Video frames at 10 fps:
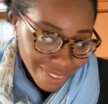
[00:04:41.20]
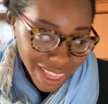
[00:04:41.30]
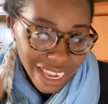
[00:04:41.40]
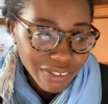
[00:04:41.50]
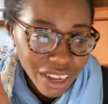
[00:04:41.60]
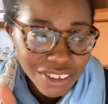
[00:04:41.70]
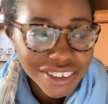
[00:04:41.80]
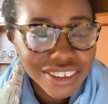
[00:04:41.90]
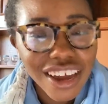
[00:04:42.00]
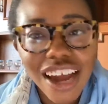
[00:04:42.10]
Even though I know this
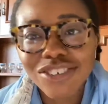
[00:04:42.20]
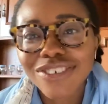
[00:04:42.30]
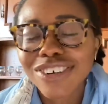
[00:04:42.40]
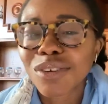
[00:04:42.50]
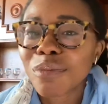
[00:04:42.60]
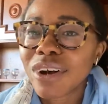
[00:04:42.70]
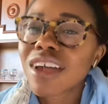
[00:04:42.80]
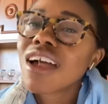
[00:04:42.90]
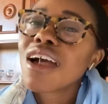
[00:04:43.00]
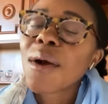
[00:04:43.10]
is a controversial book,
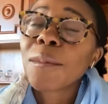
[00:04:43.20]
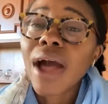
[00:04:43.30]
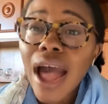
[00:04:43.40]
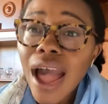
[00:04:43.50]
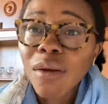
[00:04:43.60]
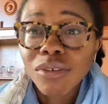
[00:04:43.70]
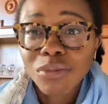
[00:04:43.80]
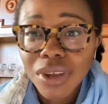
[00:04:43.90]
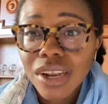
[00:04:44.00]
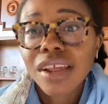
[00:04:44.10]
but I was
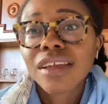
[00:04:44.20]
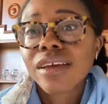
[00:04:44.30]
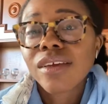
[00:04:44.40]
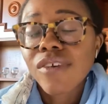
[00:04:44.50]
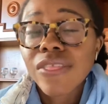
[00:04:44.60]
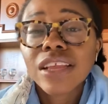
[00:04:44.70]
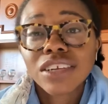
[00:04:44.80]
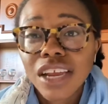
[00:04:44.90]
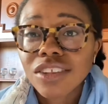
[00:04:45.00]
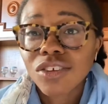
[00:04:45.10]
reading 50
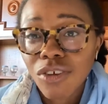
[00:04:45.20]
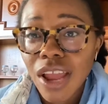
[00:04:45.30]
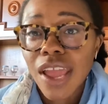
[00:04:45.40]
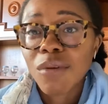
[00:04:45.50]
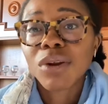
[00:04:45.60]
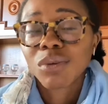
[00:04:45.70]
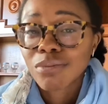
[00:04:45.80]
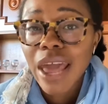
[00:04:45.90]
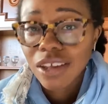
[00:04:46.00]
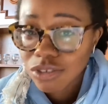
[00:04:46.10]
Shades of Grey when it was
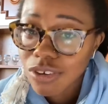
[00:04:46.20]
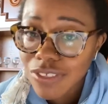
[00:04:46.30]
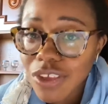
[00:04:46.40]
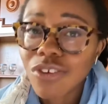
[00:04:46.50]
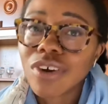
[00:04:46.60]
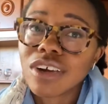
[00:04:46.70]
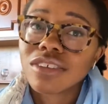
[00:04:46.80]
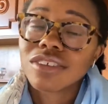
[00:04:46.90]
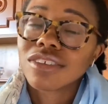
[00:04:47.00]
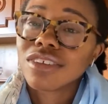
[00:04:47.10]
Master of the
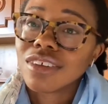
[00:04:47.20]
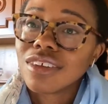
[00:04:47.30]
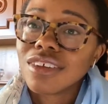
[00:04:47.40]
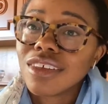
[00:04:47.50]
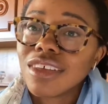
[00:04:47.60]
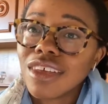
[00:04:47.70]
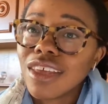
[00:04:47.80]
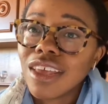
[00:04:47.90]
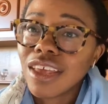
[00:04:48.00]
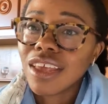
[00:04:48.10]
Universe
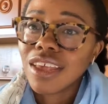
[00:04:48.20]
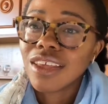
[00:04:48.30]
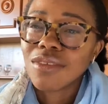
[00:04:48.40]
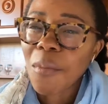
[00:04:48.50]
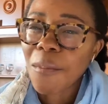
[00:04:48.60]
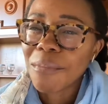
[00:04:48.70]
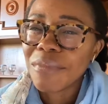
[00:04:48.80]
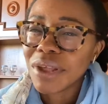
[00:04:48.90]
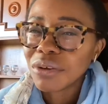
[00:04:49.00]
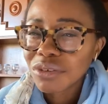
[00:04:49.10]
in
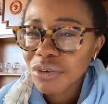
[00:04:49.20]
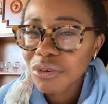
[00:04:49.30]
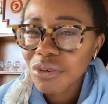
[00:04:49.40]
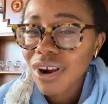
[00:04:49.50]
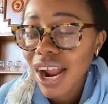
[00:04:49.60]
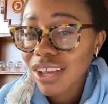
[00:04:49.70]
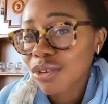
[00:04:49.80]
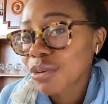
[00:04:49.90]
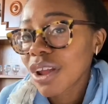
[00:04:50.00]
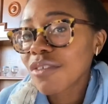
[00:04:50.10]
middle school or high
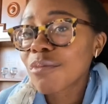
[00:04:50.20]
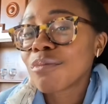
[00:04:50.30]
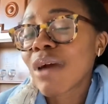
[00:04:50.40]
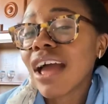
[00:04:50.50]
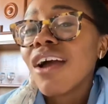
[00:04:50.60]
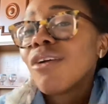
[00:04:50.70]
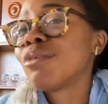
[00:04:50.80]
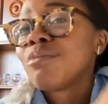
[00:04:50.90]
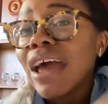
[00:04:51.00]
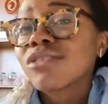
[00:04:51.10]
school, whatever.
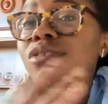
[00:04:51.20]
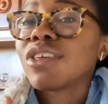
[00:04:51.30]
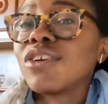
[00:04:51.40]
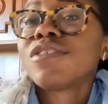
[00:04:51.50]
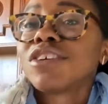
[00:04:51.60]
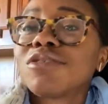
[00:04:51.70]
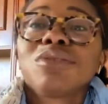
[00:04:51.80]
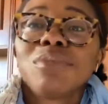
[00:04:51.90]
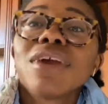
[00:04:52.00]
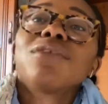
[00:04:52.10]
When Master of the Universe was
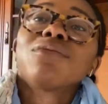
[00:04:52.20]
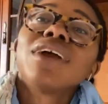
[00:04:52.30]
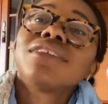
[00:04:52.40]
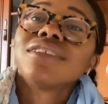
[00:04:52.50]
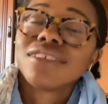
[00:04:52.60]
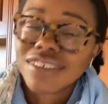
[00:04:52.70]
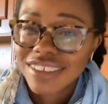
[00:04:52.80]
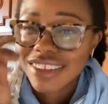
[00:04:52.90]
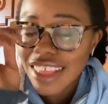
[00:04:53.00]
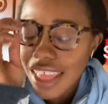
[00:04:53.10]
being written,
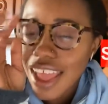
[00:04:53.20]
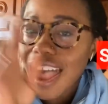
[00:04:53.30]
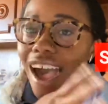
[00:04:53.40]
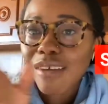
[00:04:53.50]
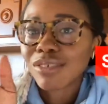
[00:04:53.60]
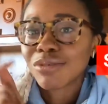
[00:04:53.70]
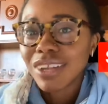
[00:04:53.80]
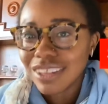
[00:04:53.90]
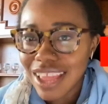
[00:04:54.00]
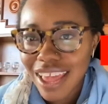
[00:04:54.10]
I was
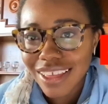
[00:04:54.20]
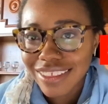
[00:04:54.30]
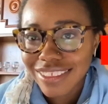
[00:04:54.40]
reading that.